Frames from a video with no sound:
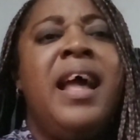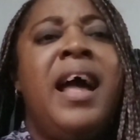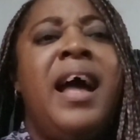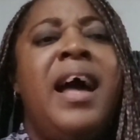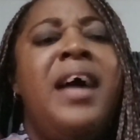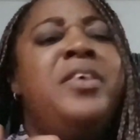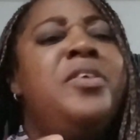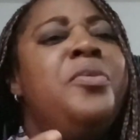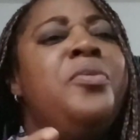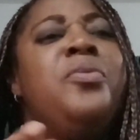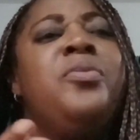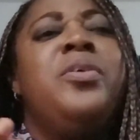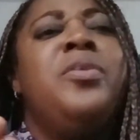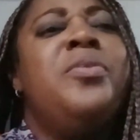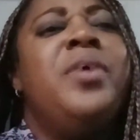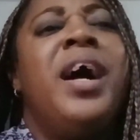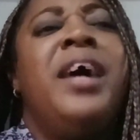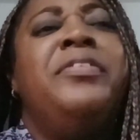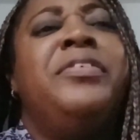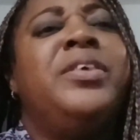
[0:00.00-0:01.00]
And
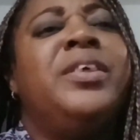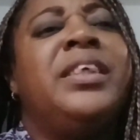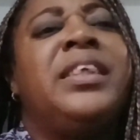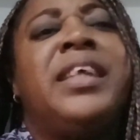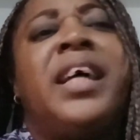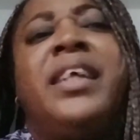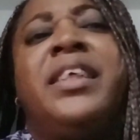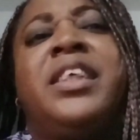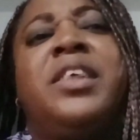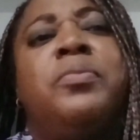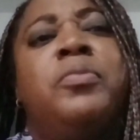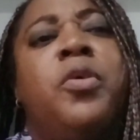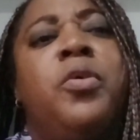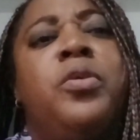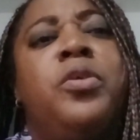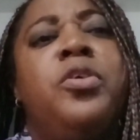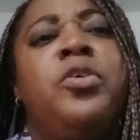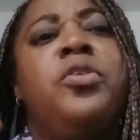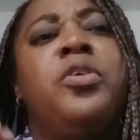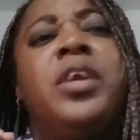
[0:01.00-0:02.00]
you have to start
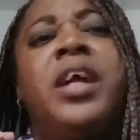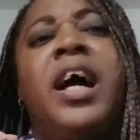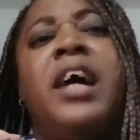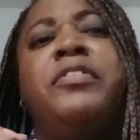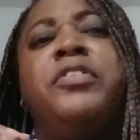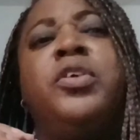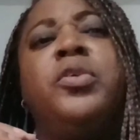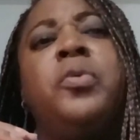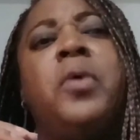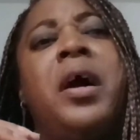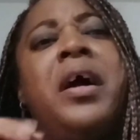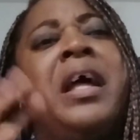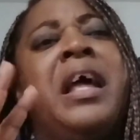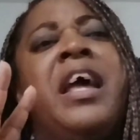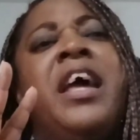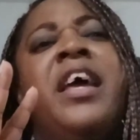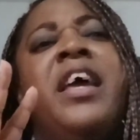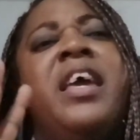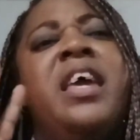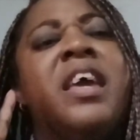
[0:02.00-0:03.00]
small. You don't have to,
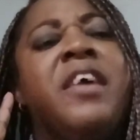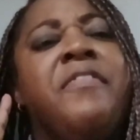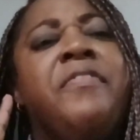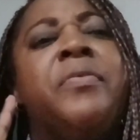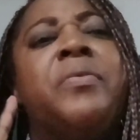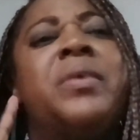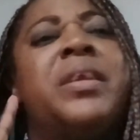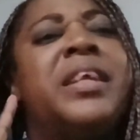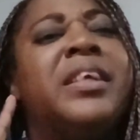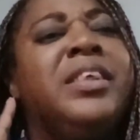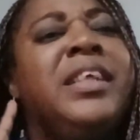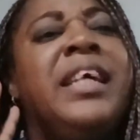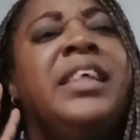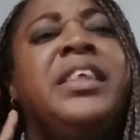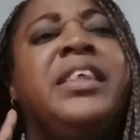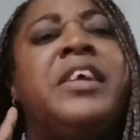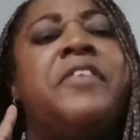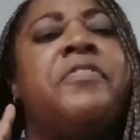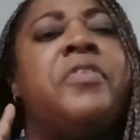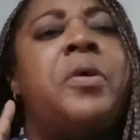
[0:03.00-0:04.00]
if
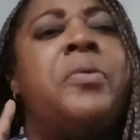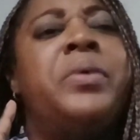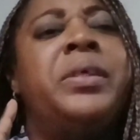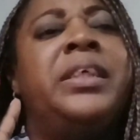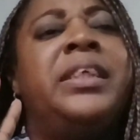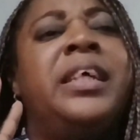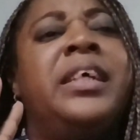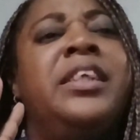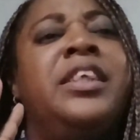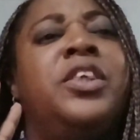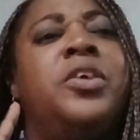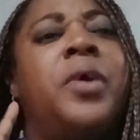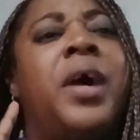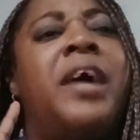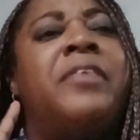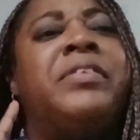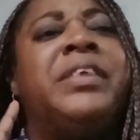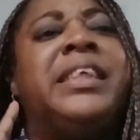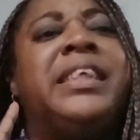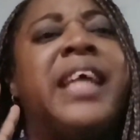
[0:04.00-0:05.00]
let's say for instance, you
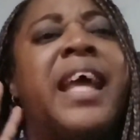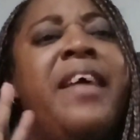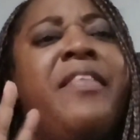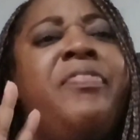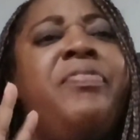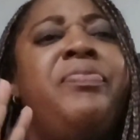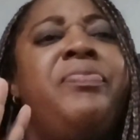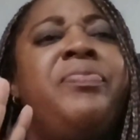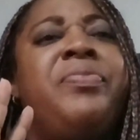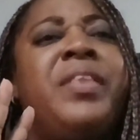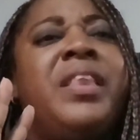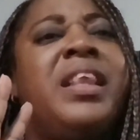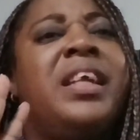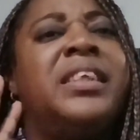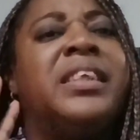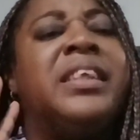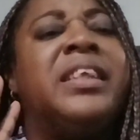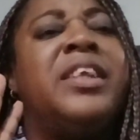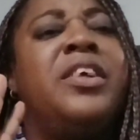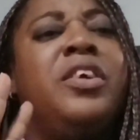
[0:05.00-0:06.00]
have 10
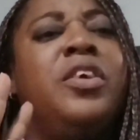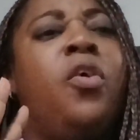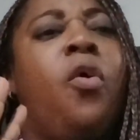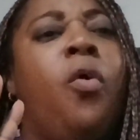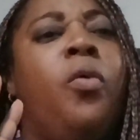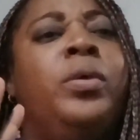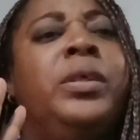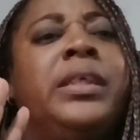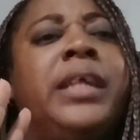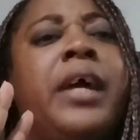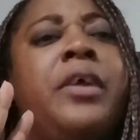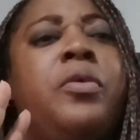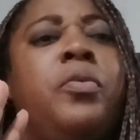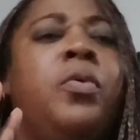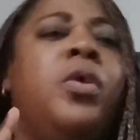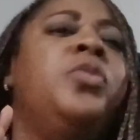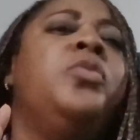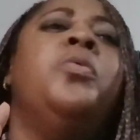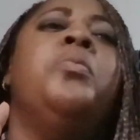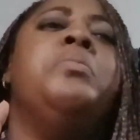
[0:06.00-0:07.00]
goals that you
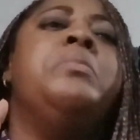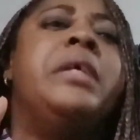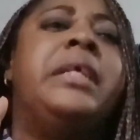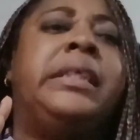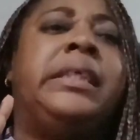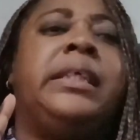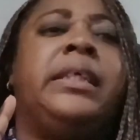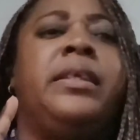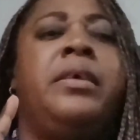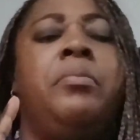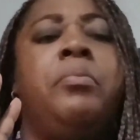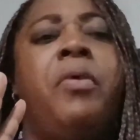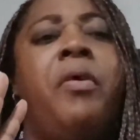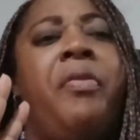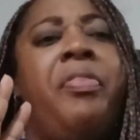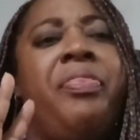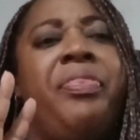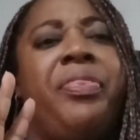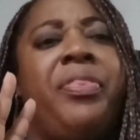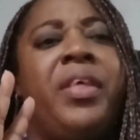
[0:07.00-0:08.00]
want to meet in a
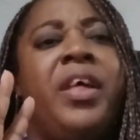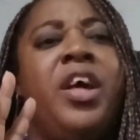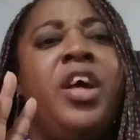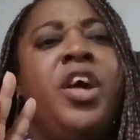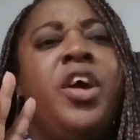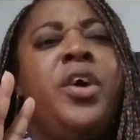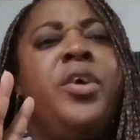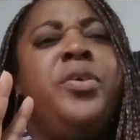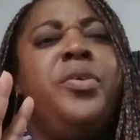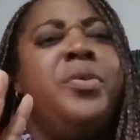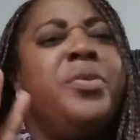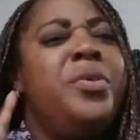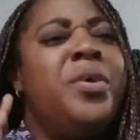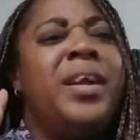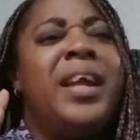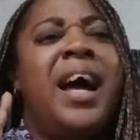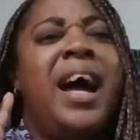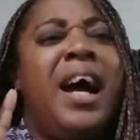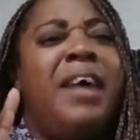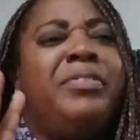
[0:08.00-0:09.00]
month. You
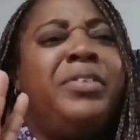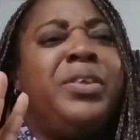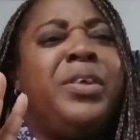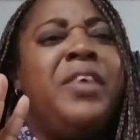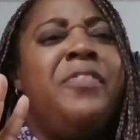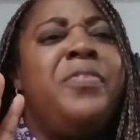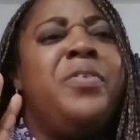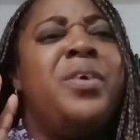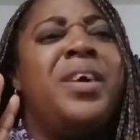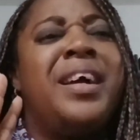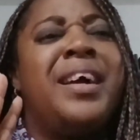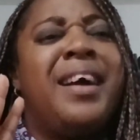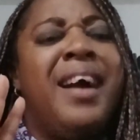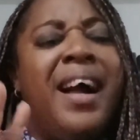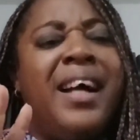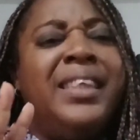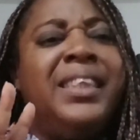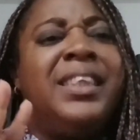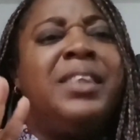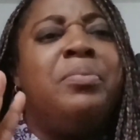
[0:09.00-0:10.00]
don't have to, if you
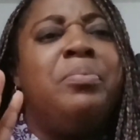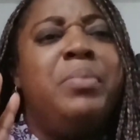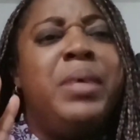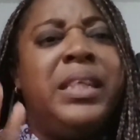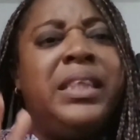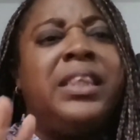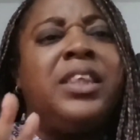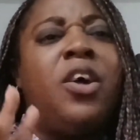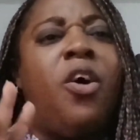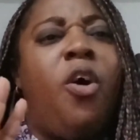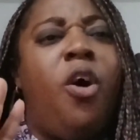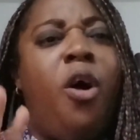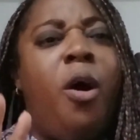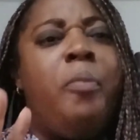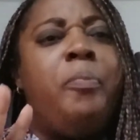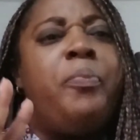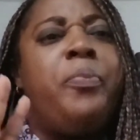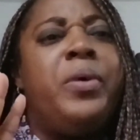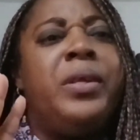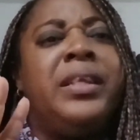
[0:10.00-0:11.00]
can't meet
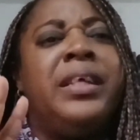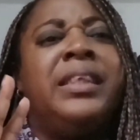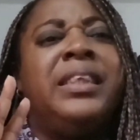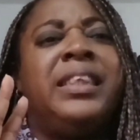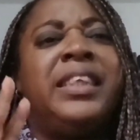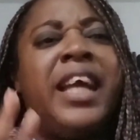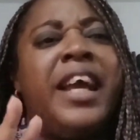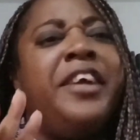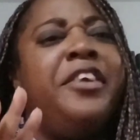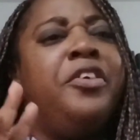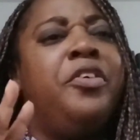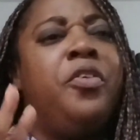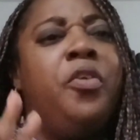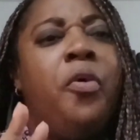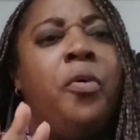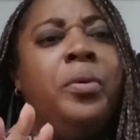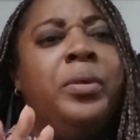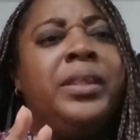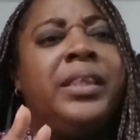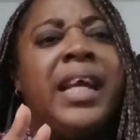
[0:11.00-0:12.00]
up with the 10
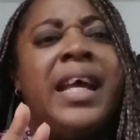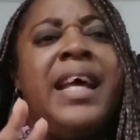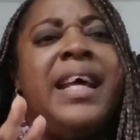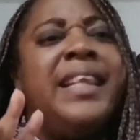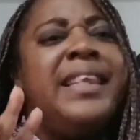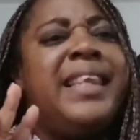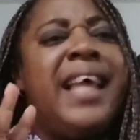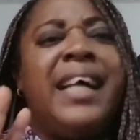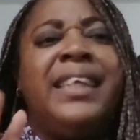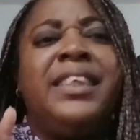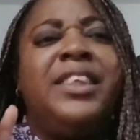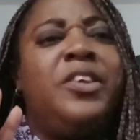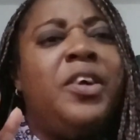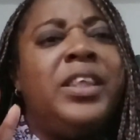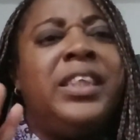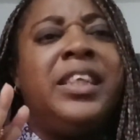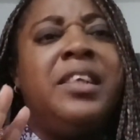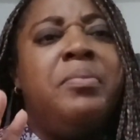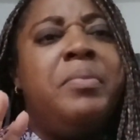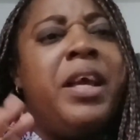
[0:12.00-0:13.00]
goals, that
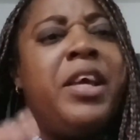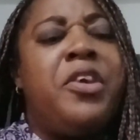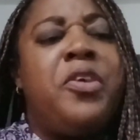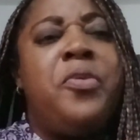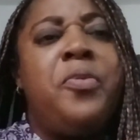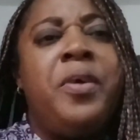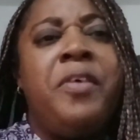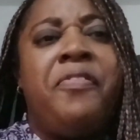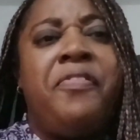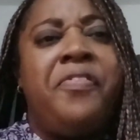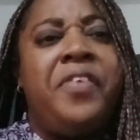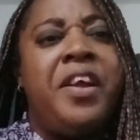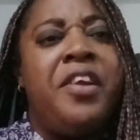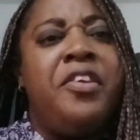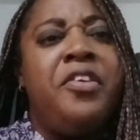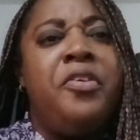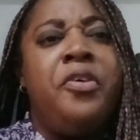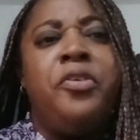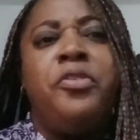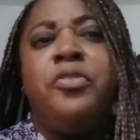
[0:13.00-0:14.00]
doesn't make you a
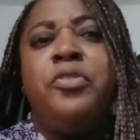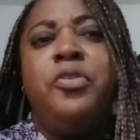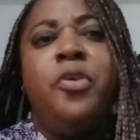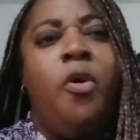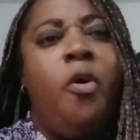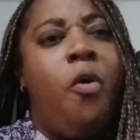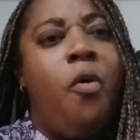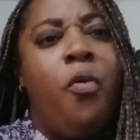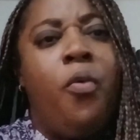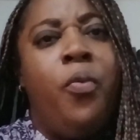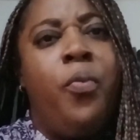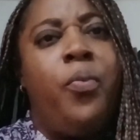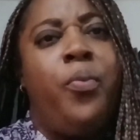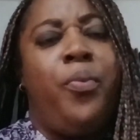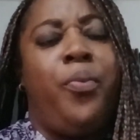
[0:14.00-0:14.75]
failure. No.